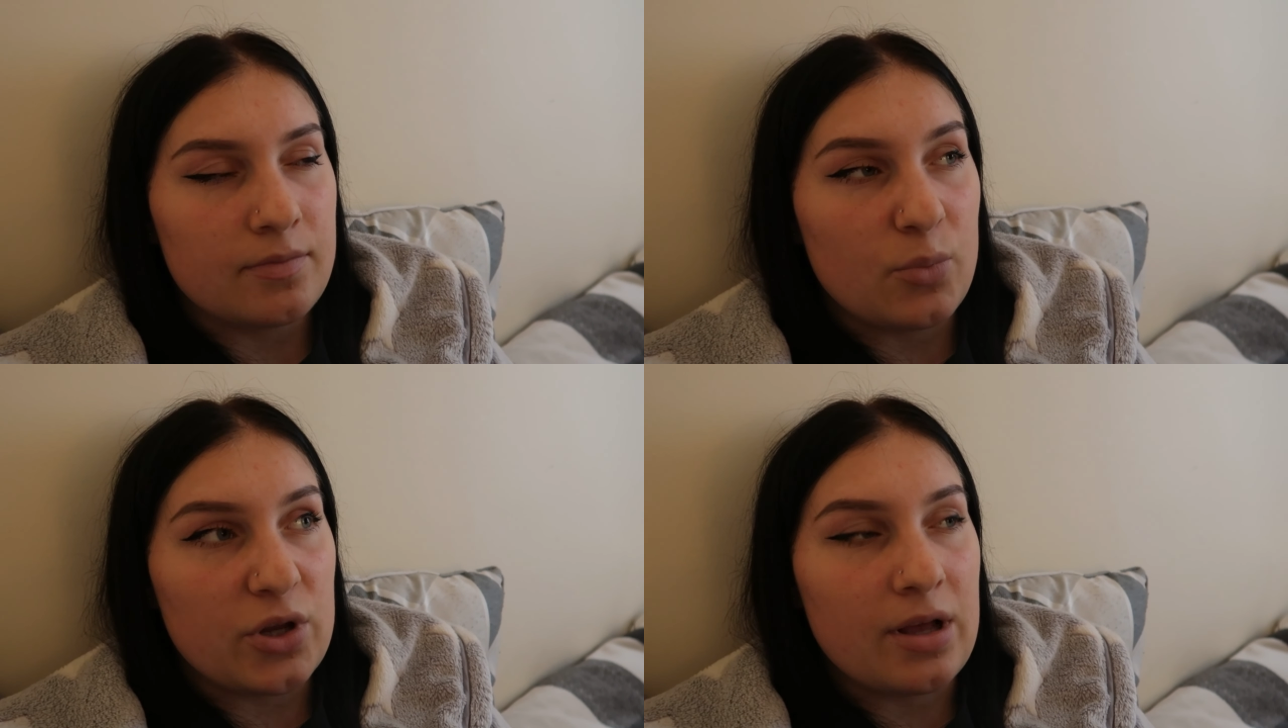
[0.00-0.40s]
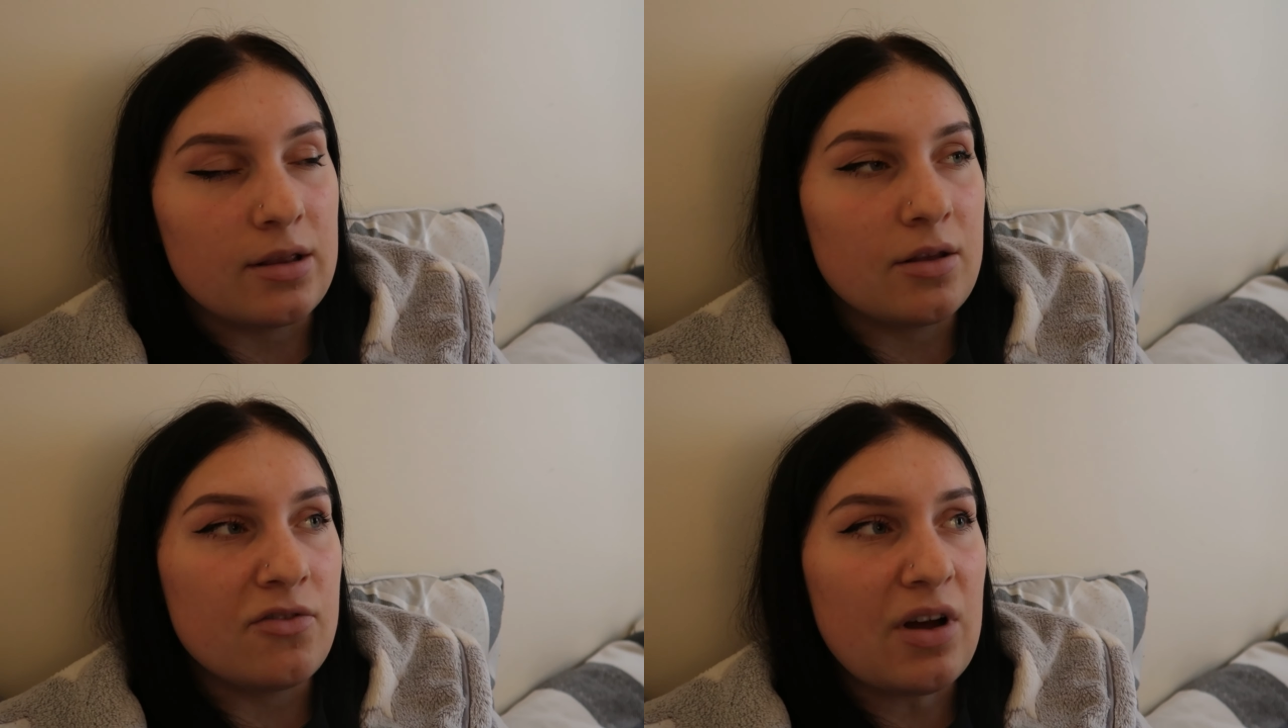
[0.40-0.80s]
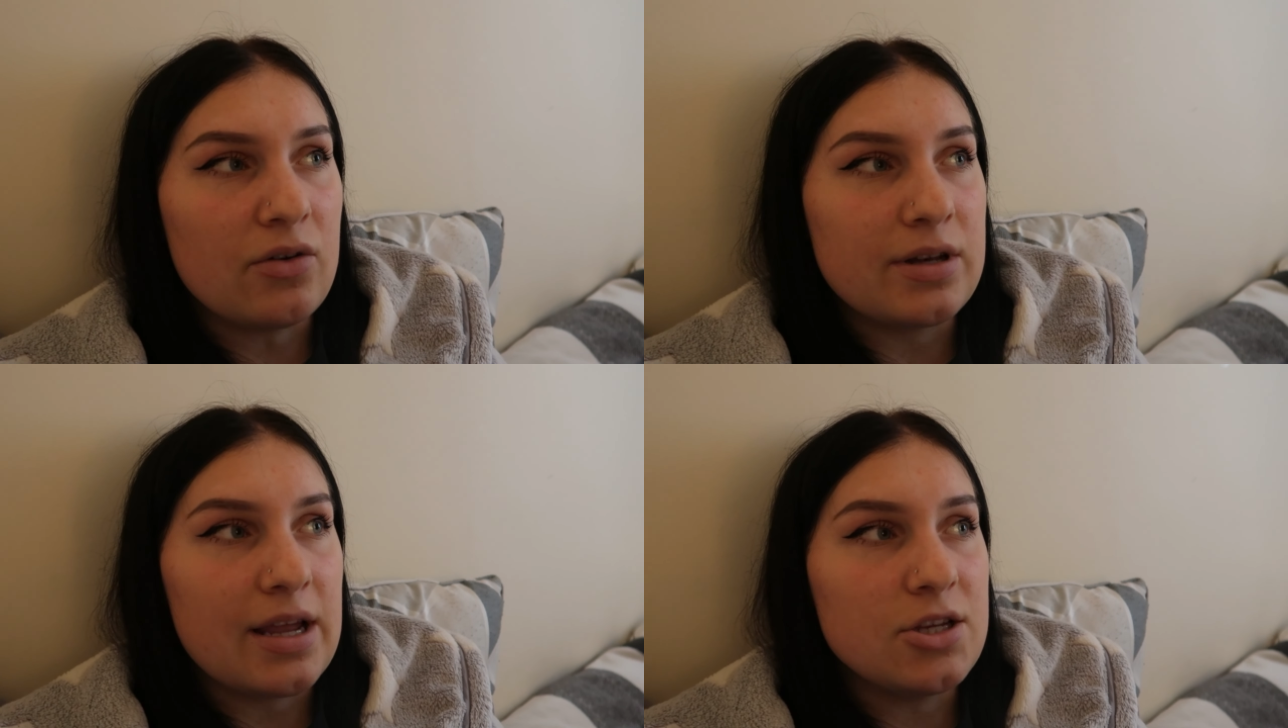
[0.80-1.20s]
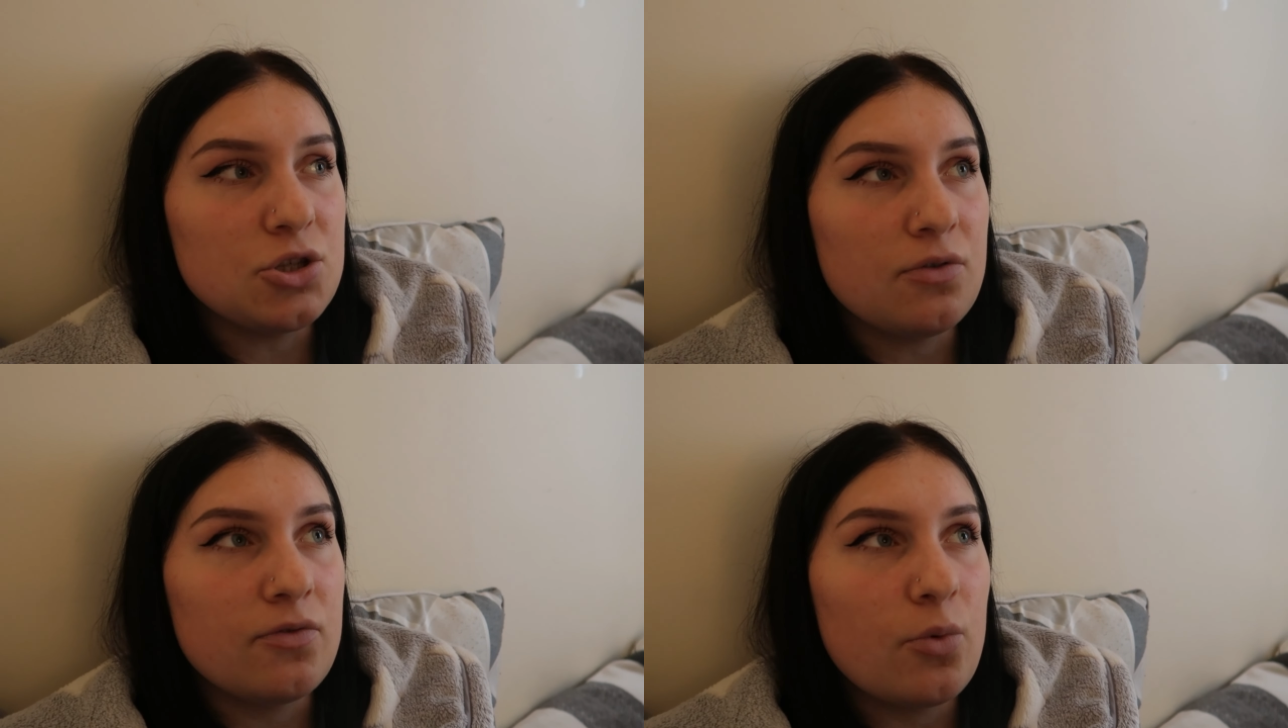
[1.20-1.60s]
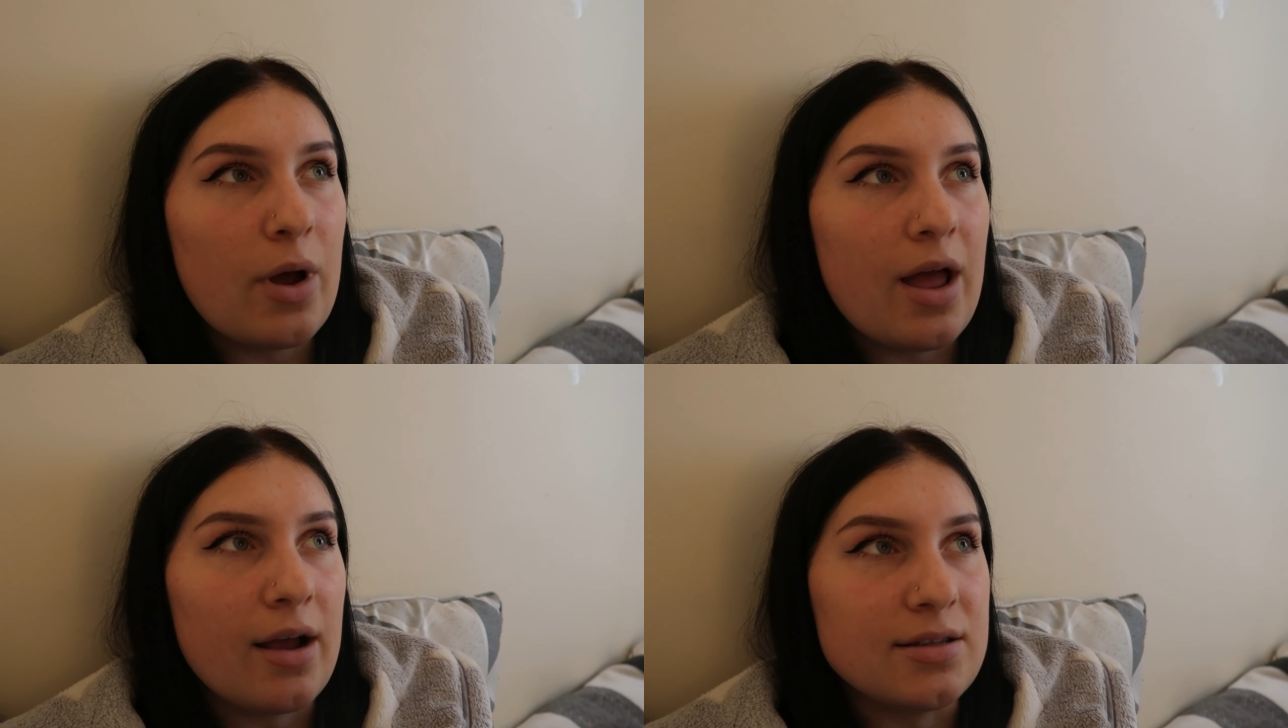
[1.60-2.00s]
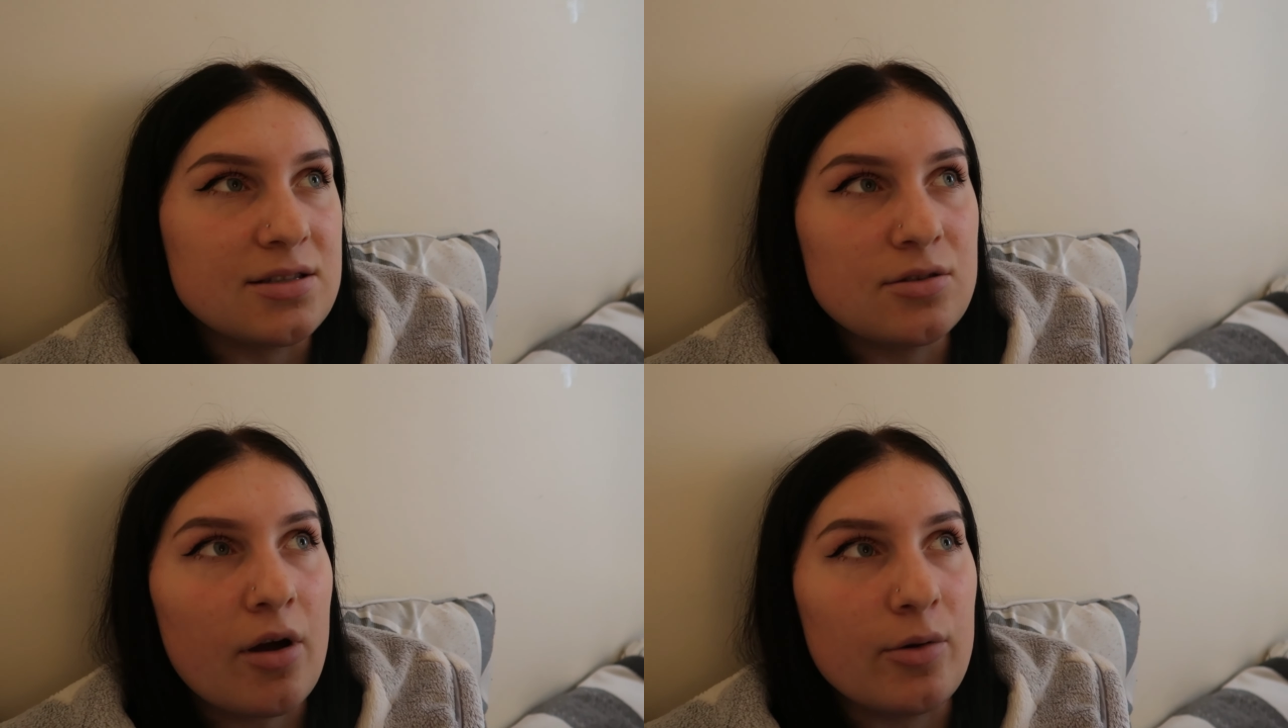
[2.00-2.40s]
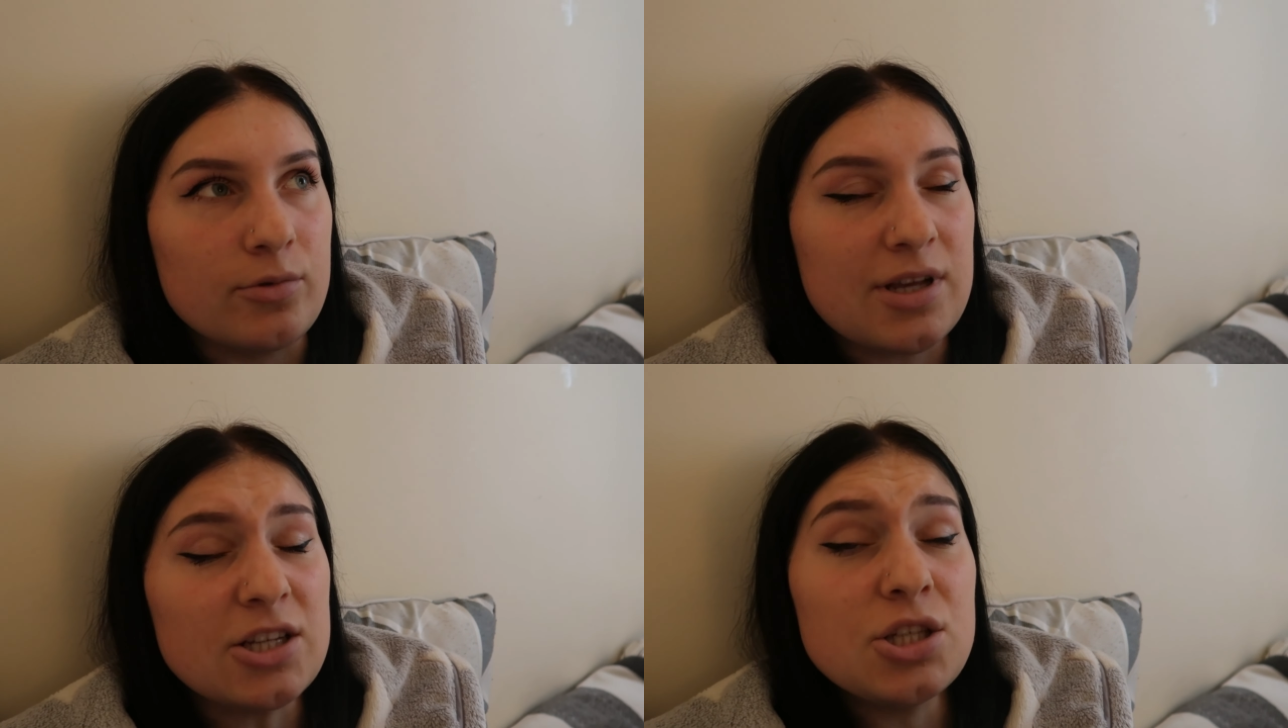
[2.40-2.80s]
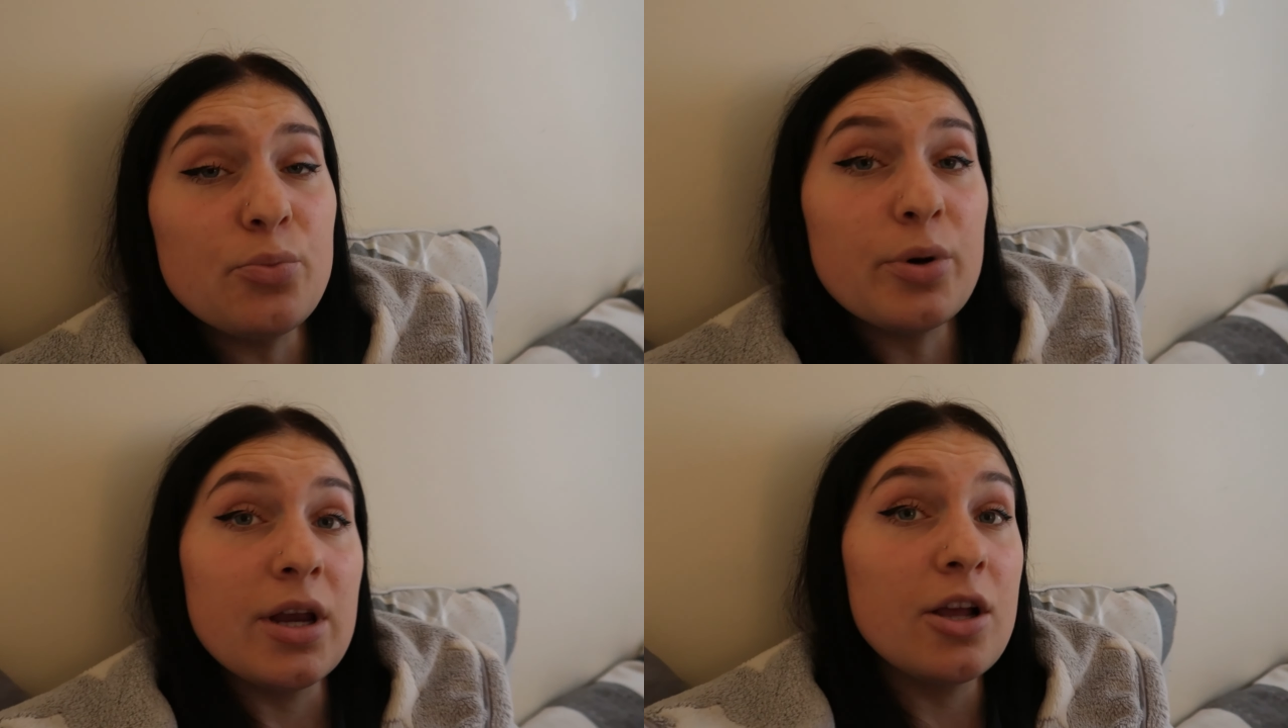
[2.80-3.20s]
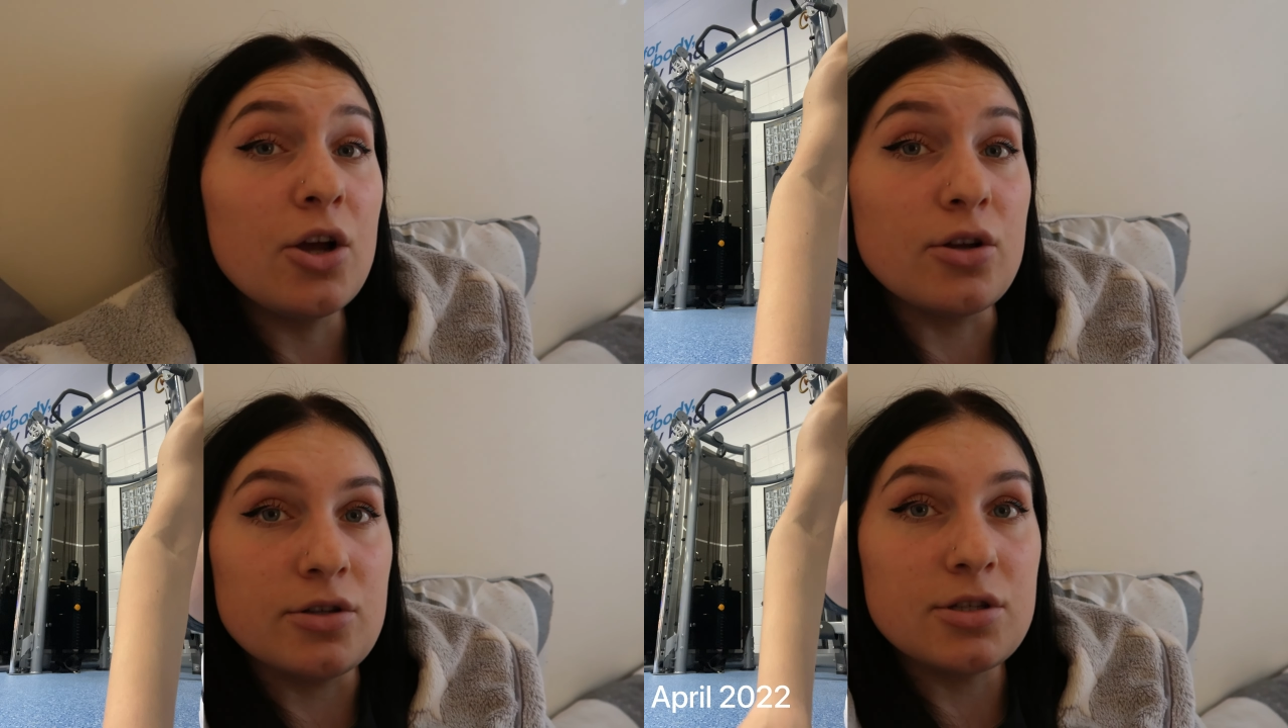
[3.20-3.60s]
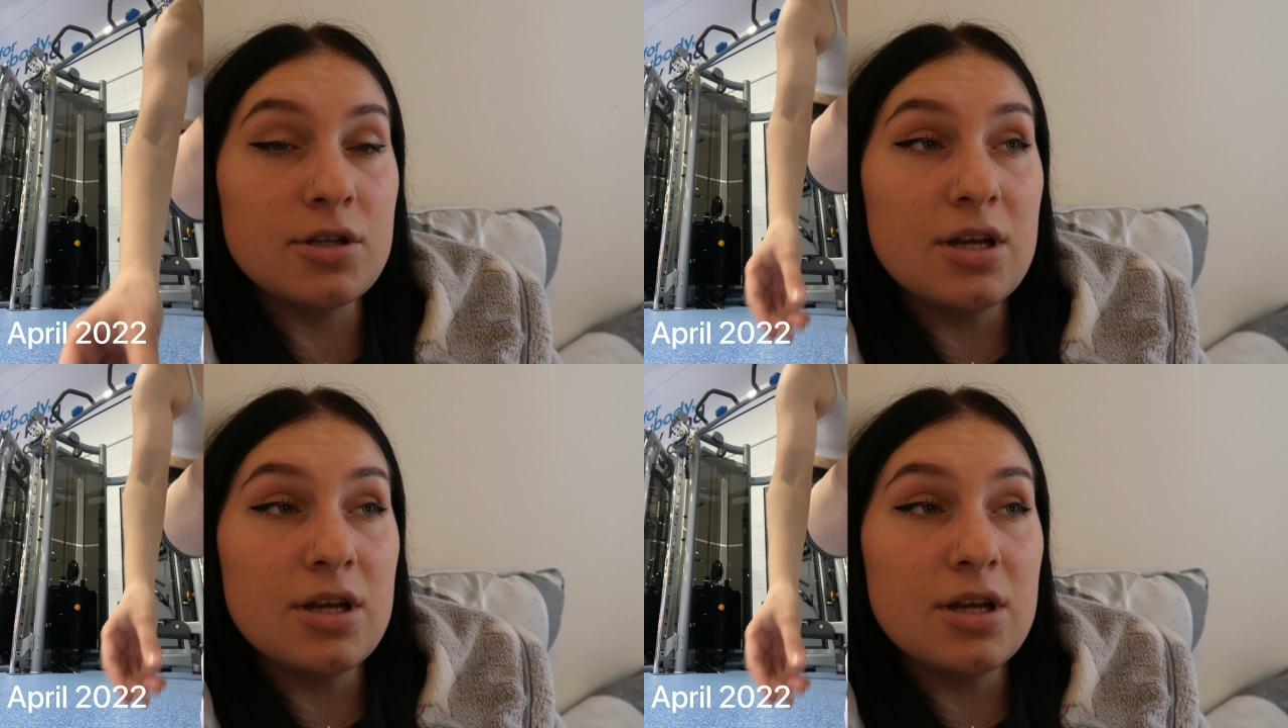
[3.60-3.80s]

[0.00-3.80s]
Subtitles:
But yeah, the foundation of where I started was actually pretty good.